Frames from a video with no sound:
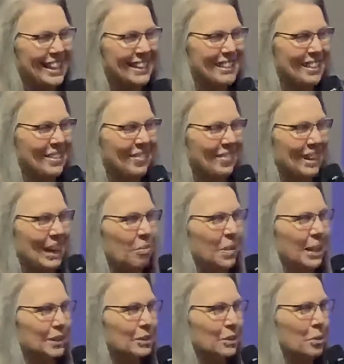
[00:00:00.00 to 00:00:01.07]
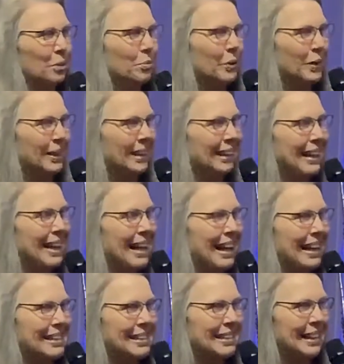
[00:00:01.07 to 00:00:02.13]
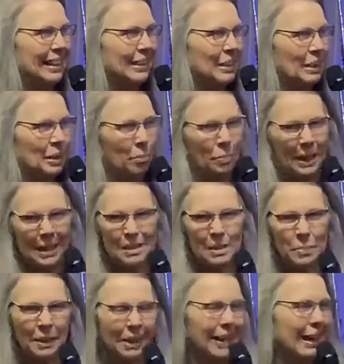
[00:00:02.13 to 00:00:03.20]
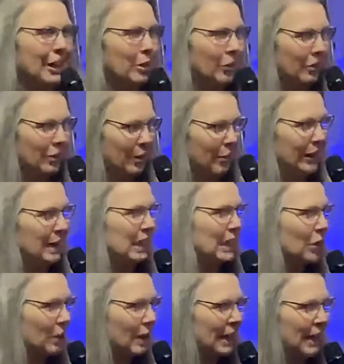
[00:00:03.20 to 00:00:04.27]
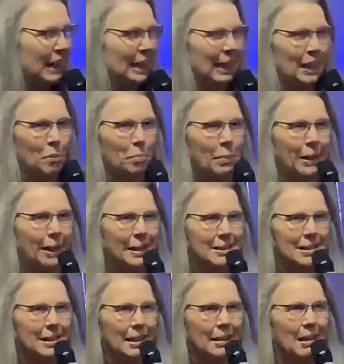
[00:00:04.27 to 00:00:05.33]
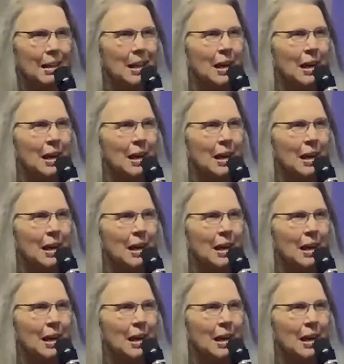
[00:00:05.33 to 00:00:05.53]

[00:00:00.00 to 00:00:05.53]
So I walked over, and I said, my husband and I are in here eating, but I said,